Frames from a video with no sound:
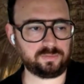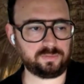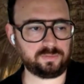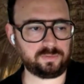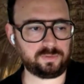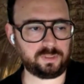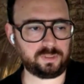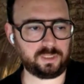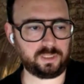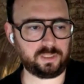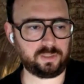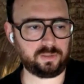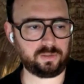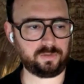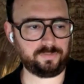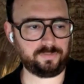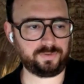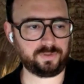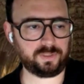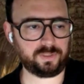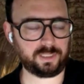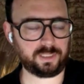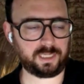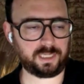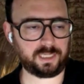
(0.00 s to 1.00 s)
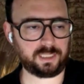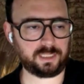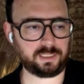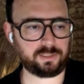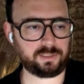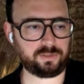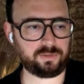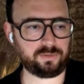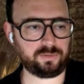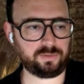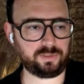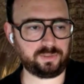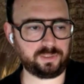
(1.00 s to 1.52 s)
if you're looking at
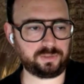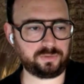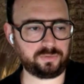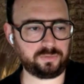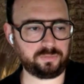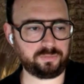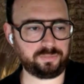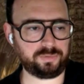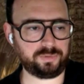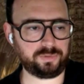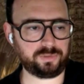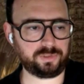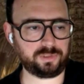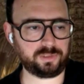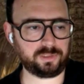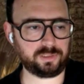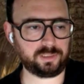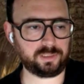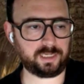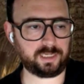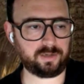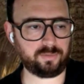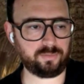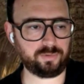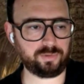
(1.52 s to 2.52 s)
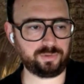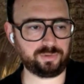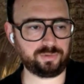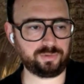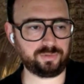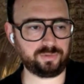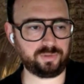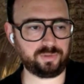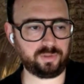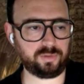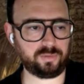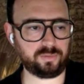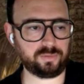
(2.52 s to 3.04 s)
two distributions, how would you
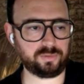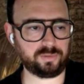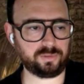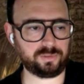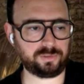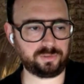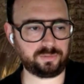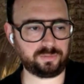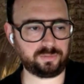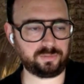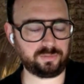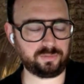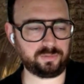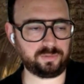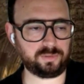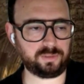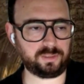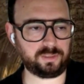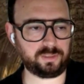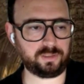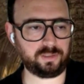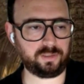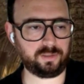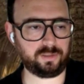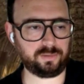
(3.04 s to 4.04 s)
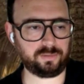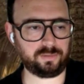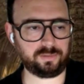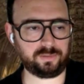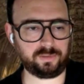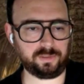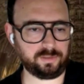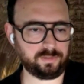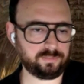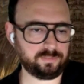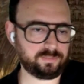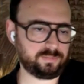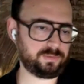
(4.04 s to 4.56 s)
know?
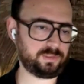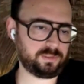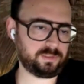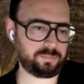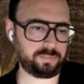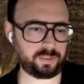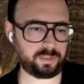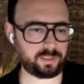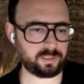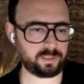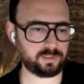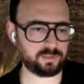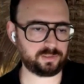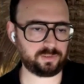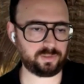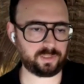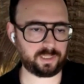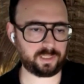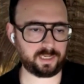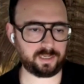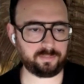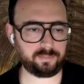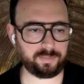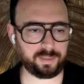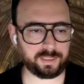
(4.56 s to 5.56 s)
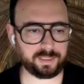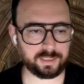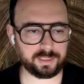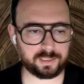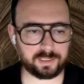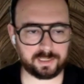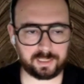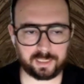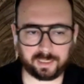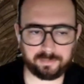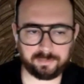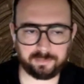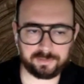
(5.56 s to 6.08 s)
Just because you can't make a
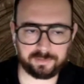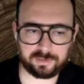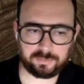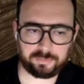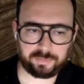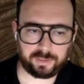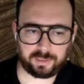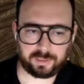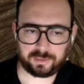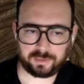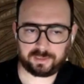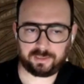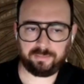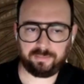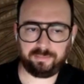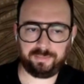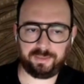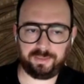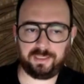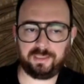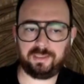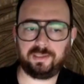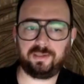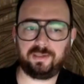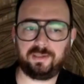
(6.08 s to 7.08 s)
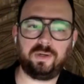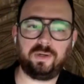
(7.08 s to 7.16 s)
claim just because the mean on